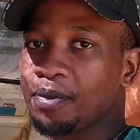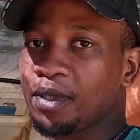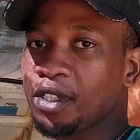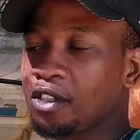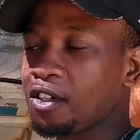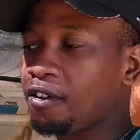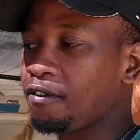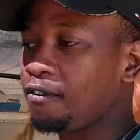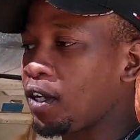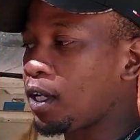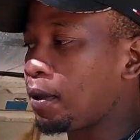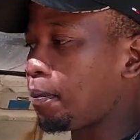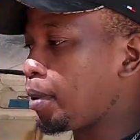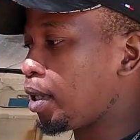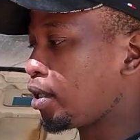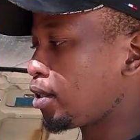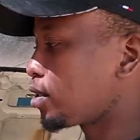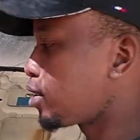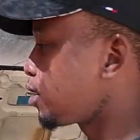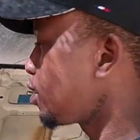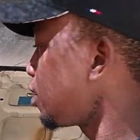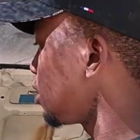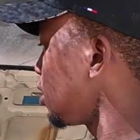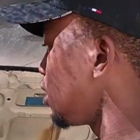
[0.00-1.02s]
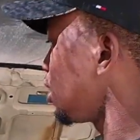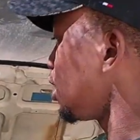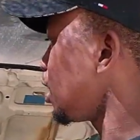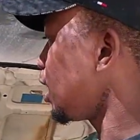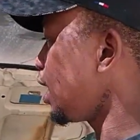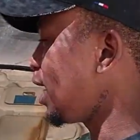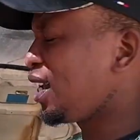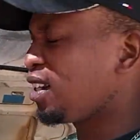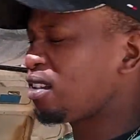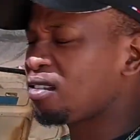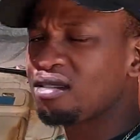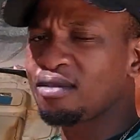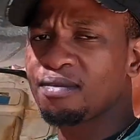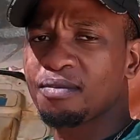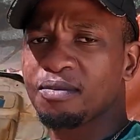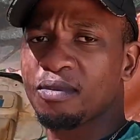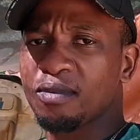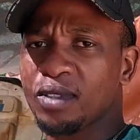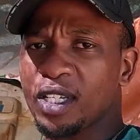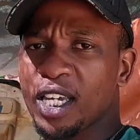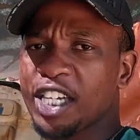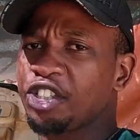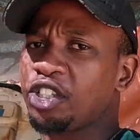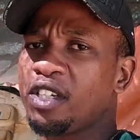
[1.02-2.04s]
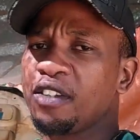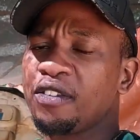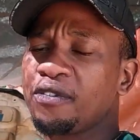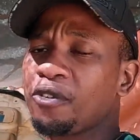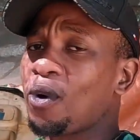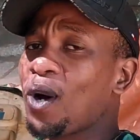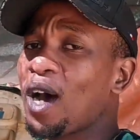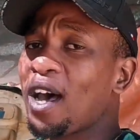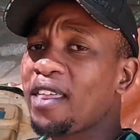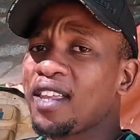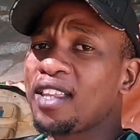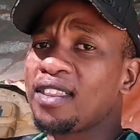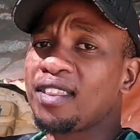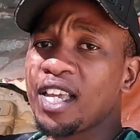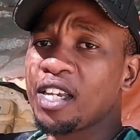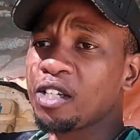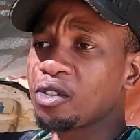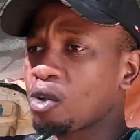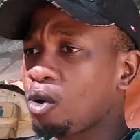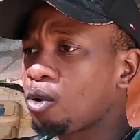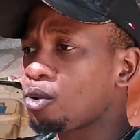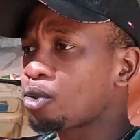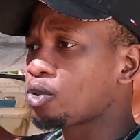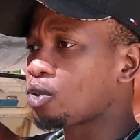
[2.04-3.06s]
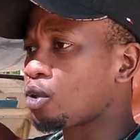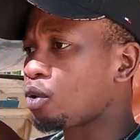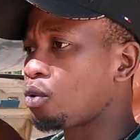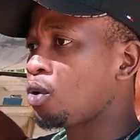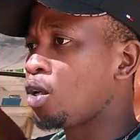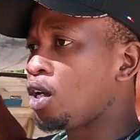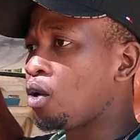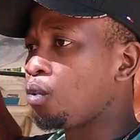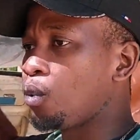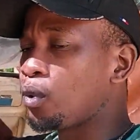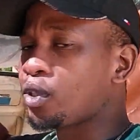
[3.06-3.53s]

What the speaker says: specific build, and actually for other things also,